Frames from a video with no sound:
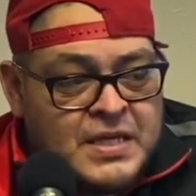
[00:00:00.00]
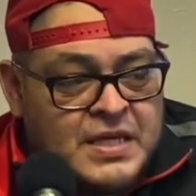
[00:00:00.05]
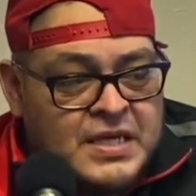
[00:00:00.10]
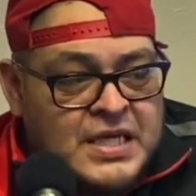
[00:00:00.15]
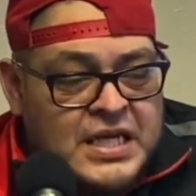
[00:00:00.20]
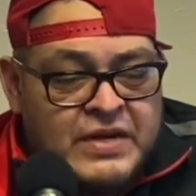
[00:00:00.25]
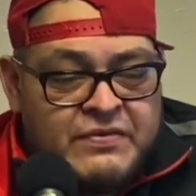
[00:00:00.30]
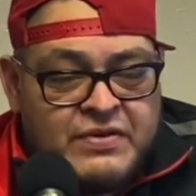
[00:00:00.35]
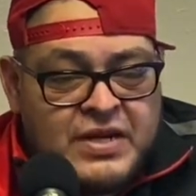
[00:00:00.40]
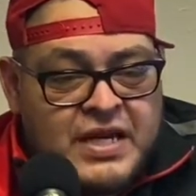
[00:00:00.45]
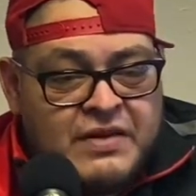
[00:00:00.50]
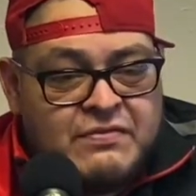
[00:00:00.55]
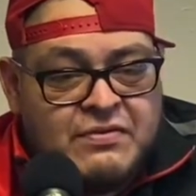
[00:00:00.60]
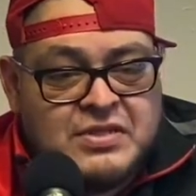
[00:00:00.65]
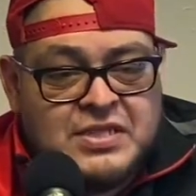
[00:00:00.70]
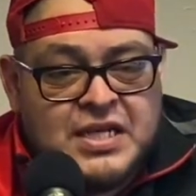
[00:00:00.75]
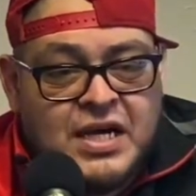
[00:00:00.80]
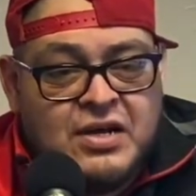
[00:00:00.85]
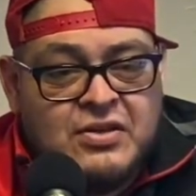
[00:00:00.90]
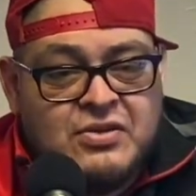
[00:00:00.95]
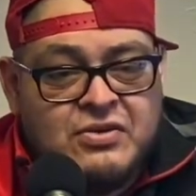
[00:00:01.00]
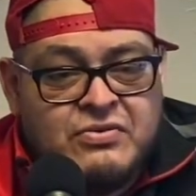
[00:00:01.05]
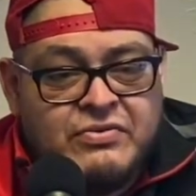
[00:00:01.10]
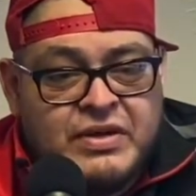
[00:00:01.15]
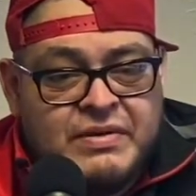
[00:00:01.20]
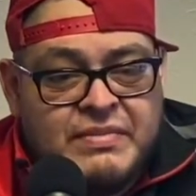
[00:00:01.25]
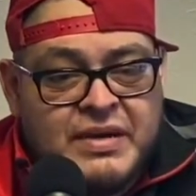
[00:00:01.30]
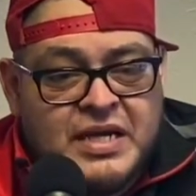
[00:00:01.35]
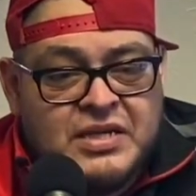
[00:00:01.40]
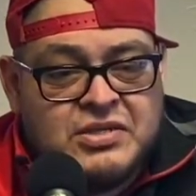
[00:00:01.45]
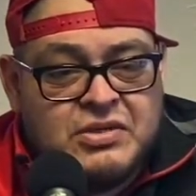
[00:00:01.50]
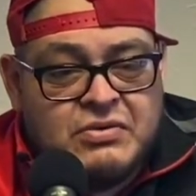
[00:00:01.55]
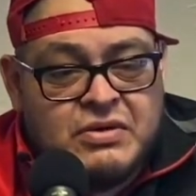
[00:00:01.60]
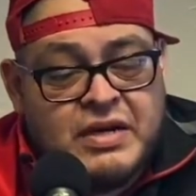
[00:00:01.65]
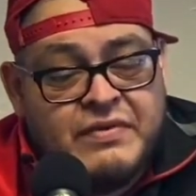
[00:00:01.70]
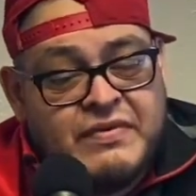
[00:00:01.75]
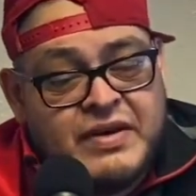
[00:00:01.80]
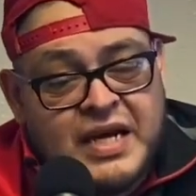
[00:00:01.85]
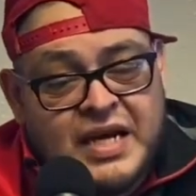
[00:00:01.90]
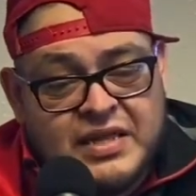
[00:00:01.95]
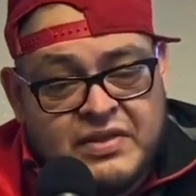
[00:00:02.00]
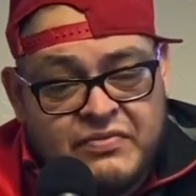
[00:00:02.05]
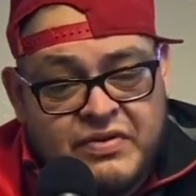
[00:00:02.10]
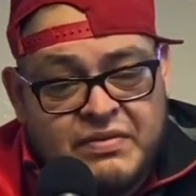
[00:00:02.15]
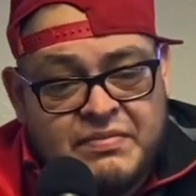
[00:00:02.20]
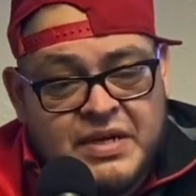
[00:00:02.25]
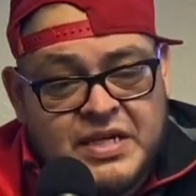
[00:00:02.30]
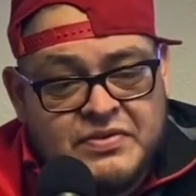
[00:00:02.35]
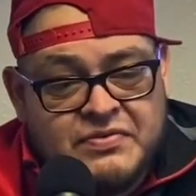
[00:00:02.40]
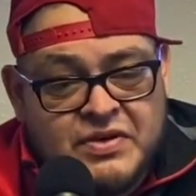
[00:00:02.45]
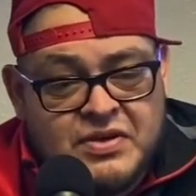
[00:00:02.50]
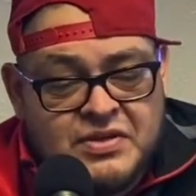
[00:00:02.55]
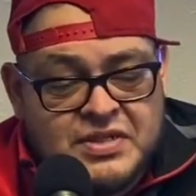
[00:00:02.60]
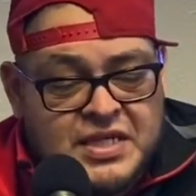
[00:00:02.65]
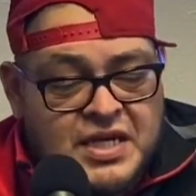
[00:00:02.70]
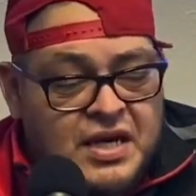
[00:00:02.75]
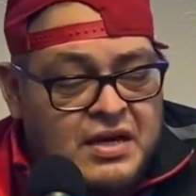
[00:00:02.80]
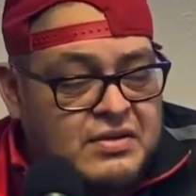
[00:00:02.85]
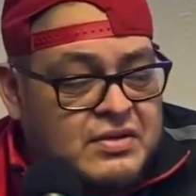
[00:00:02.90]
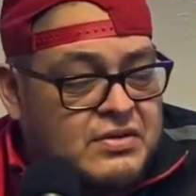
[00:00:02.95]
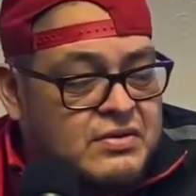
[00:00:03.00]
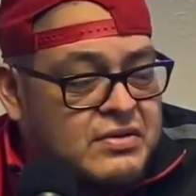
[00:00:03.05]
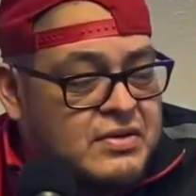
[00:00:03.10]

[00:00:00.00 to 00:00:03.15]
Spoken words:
Never gave Jose Aldo a rematch, or never got the rematch with Jose Aldo.